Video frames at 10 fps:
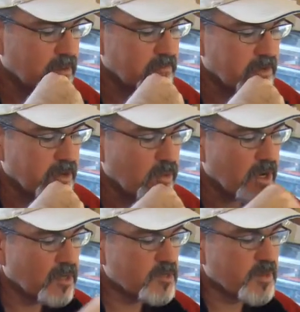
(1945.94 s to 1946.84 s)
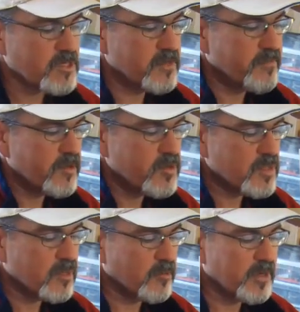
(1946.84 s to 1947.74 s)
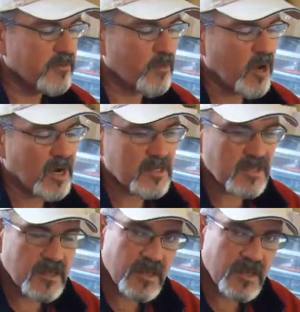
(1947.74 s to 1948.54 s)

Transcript: very well, especially if you use a little bit of epoxy in